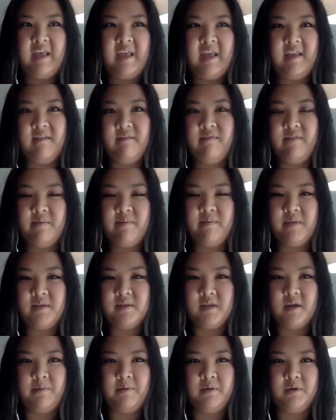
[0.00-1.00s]
give them this
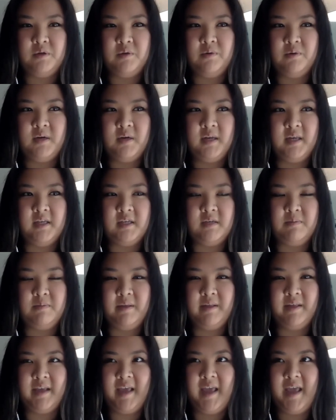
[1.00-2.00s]
opportunity to be like,